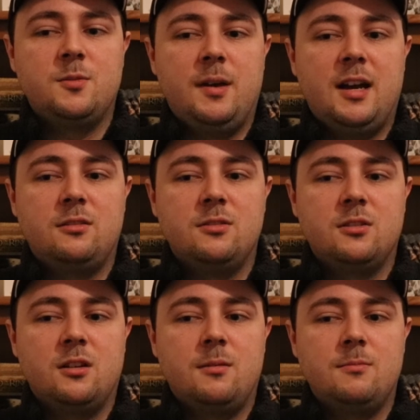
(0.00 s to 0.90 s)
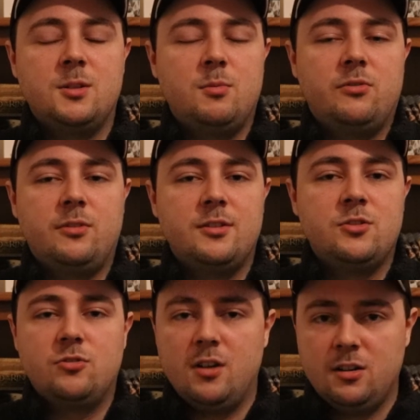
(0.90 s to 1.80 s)
powers, just before he's
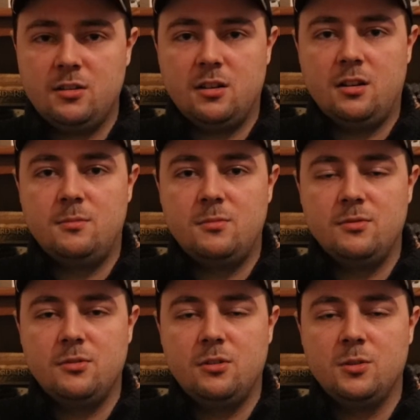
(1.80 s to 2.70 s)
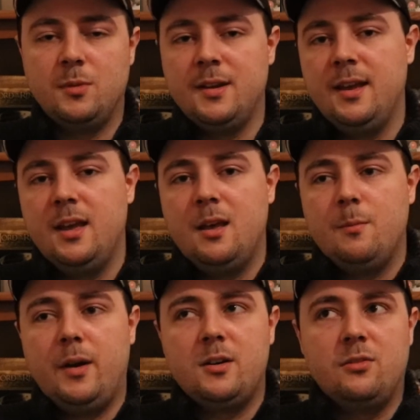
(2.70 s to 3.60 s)
struck, of course,
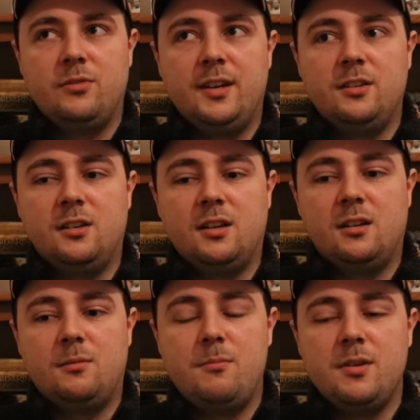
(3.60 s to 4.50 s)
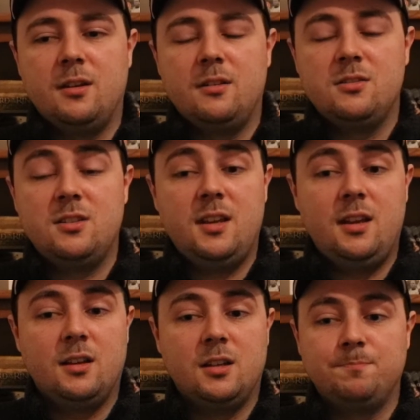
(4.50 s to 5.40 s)
by Darth Vader, but you know,
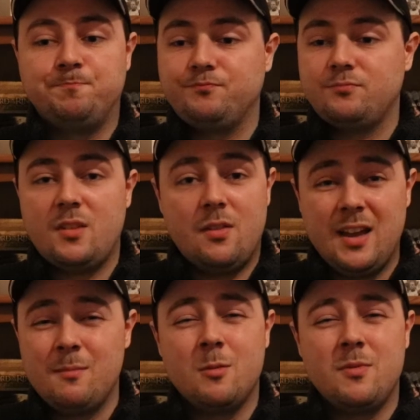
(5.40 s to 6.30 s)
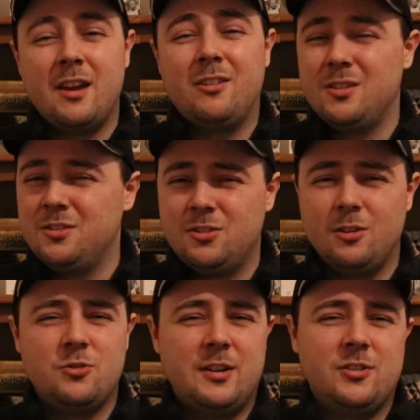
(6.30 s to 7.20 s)
seeing that moment there is so
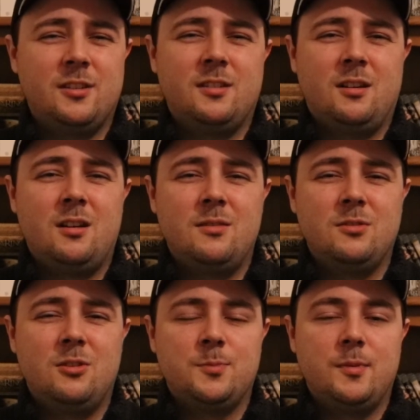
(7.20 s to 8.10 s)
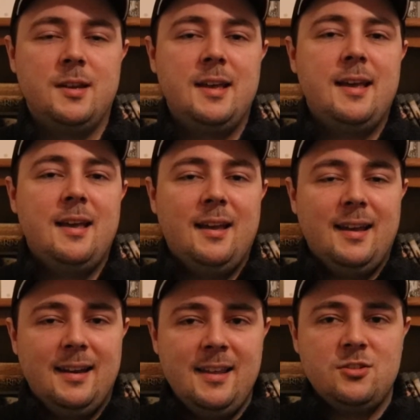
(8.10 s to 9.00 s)
tragic, of course, but
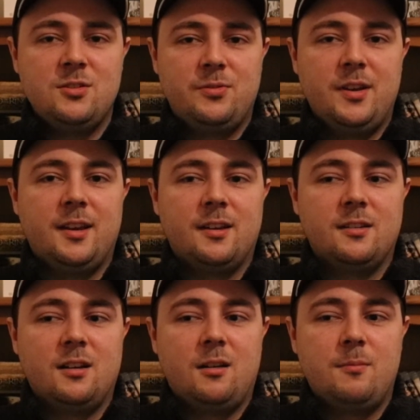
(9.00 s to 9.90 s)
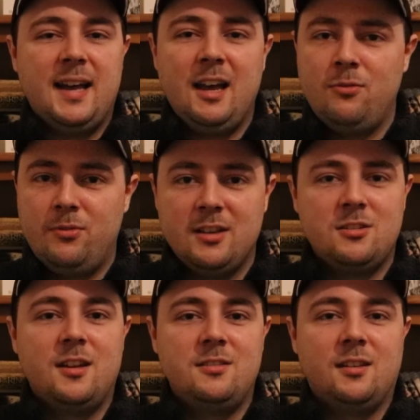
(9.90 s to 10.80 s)
let's just think, how
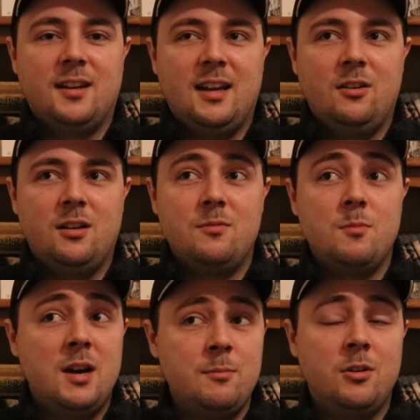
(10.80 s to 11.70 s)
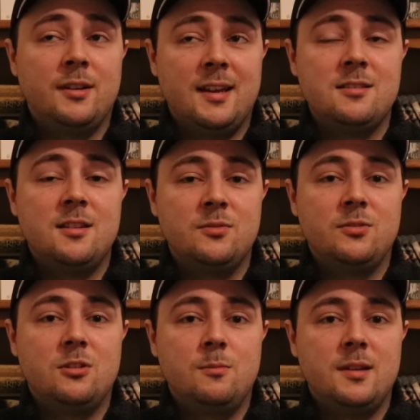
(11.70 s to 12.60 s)
fascinating and how kind of mind-blowing is this
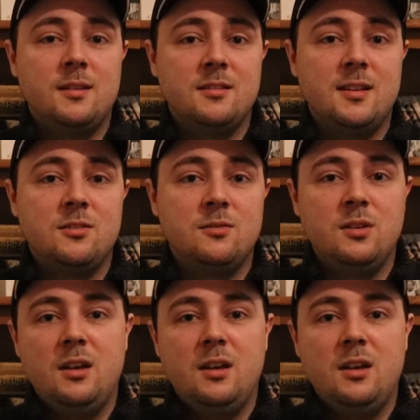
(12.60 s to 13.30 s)
film, in the sense of